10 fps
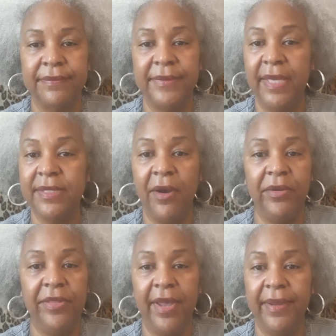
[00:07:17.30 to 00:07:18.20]
That's the
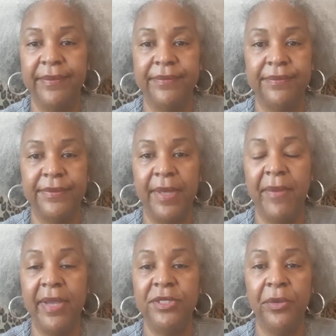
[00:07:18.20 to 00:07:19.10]
only thing that
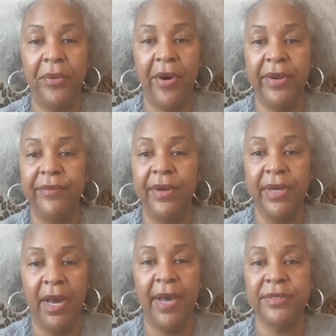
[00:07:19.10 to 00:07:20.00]
made you a part of
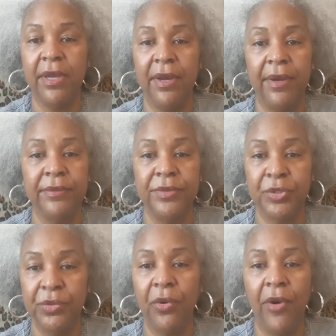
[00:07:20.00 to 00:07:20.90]
God's
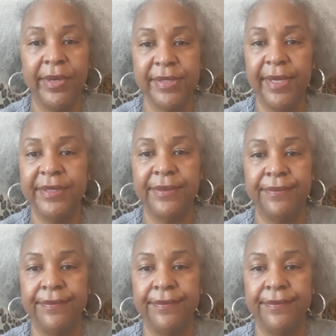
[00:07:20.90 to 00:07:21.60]
true organization.